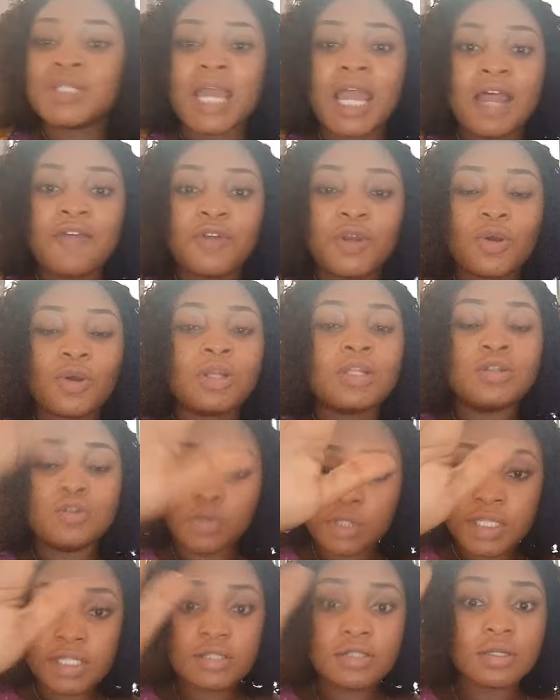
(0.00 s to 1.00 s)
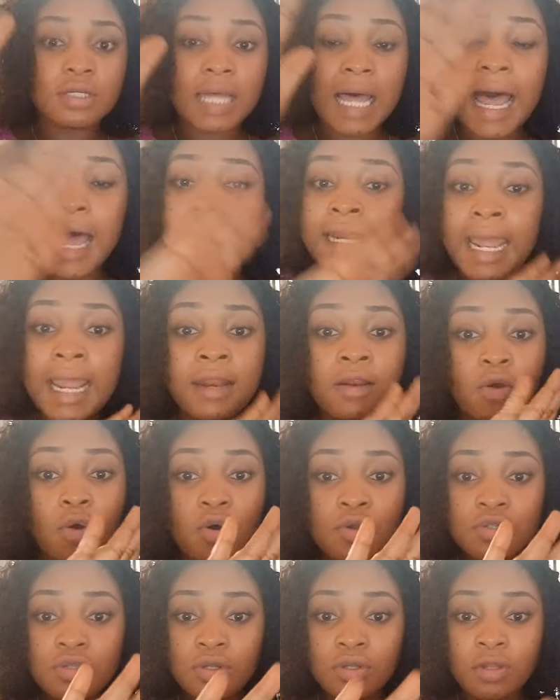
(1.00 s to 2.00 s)
it. I have a colleague. Okay, so I
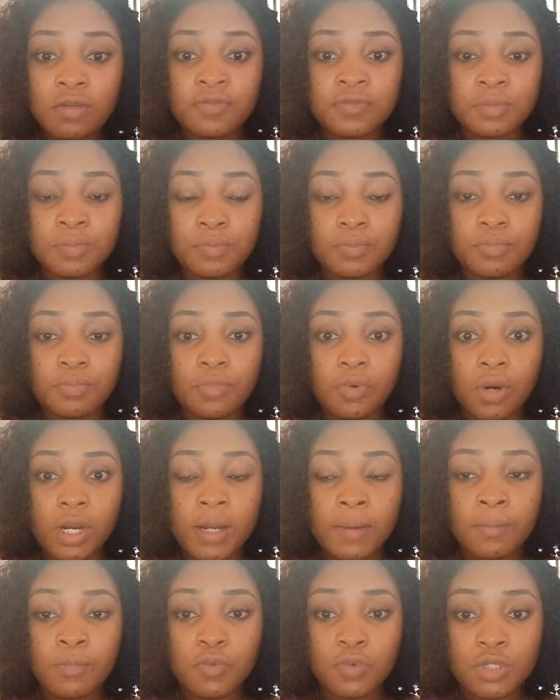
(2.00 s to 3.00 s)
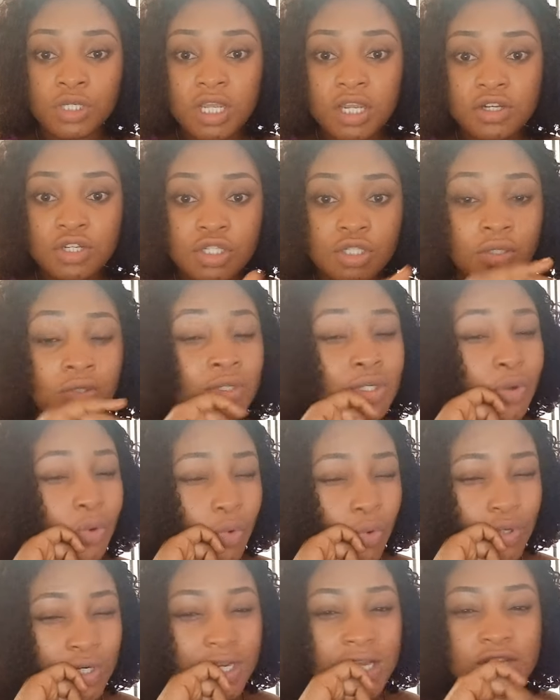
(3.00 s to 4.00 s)
also love the um, wood edition. The
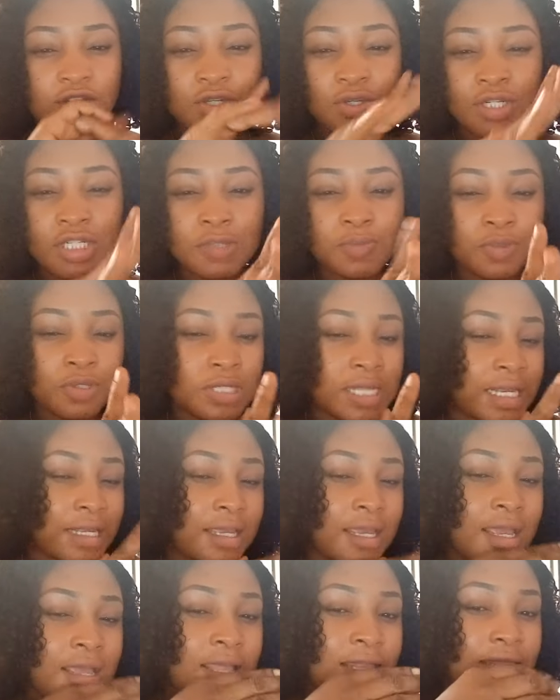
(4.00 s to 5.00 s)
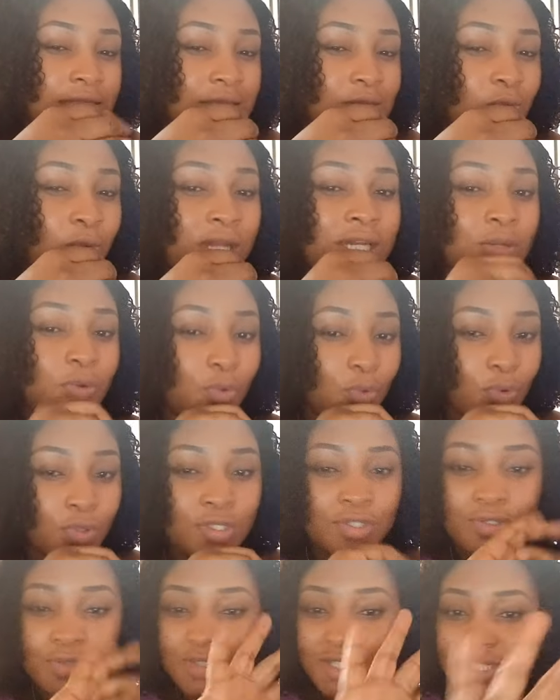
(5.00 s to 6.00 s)
wood edition is beautiful. Like this, when wood
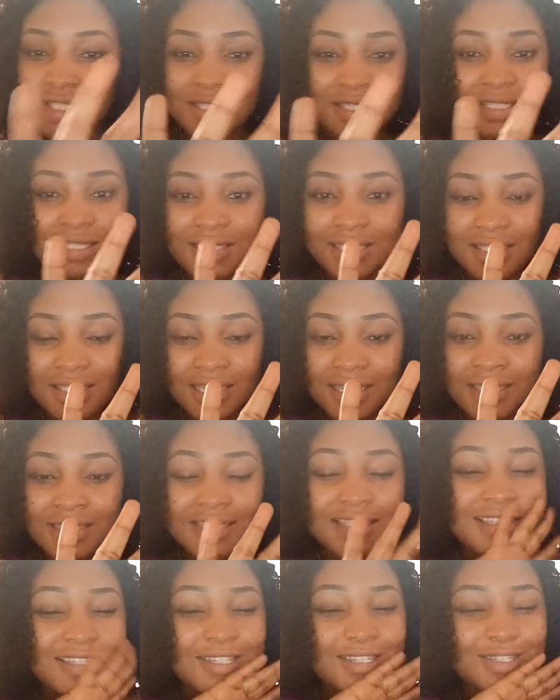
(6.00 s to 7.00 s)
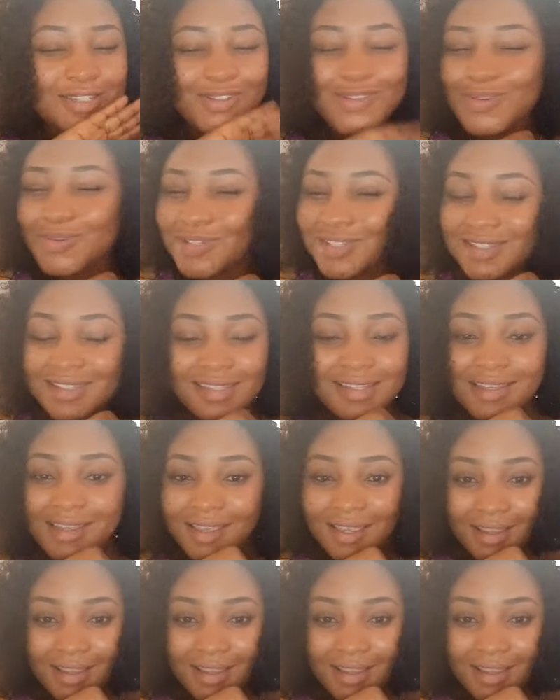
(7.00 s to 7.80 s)
touches this scent, it is just